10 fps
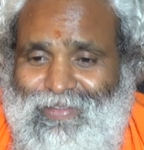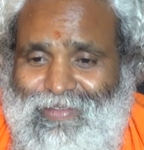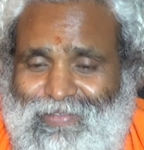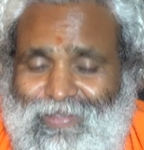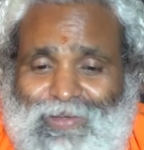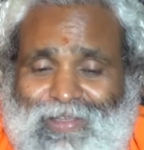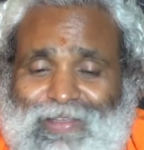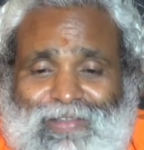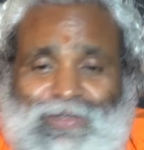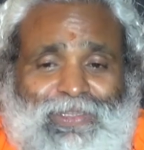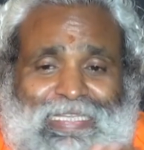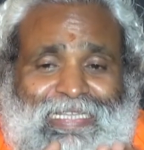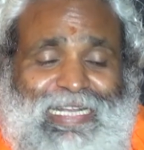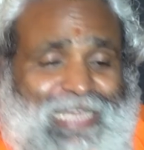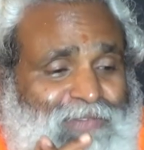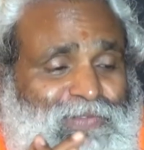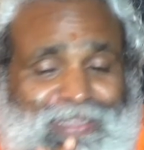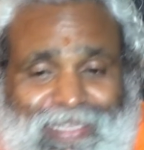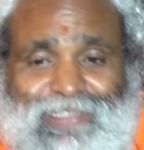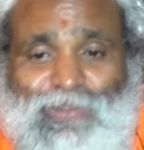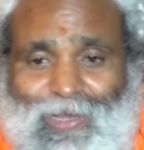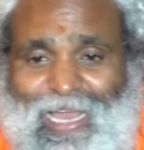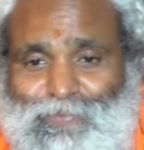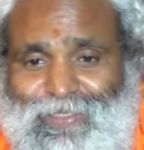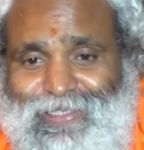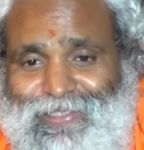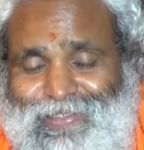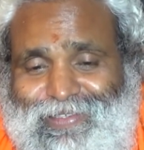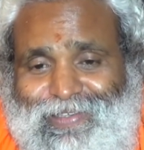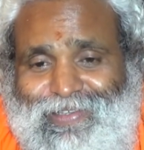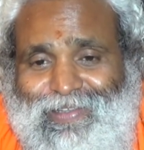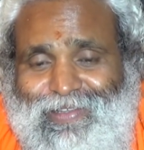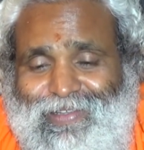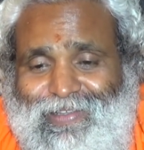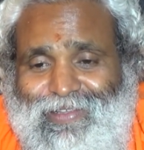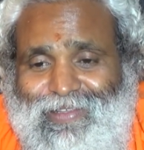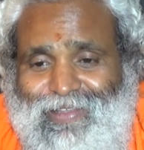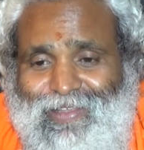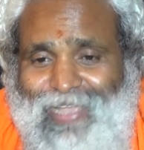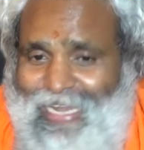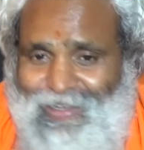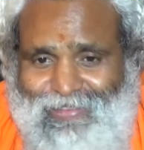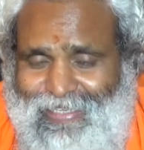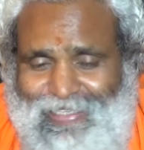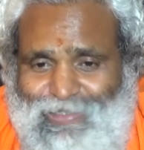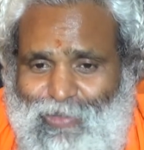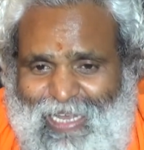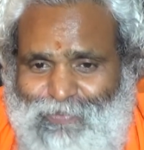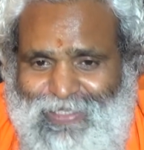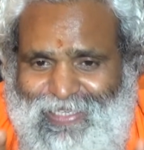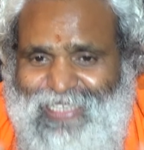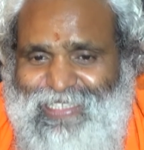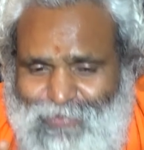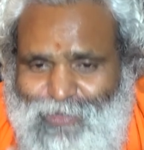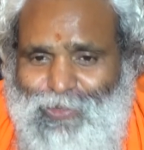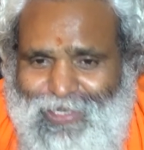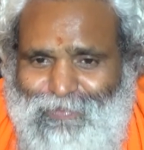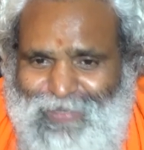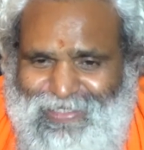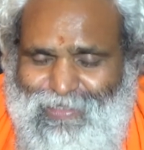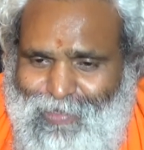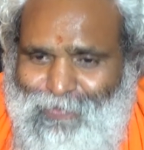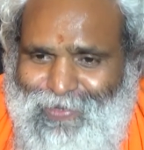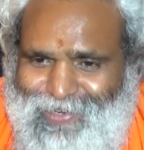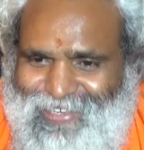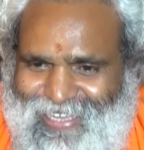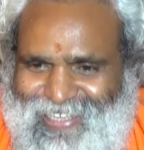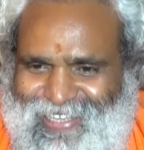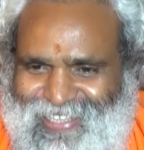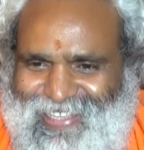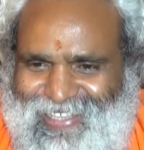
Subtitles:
So you think that everything is collapsing, and nothing is collapsing except you, okay? Please remember, okay?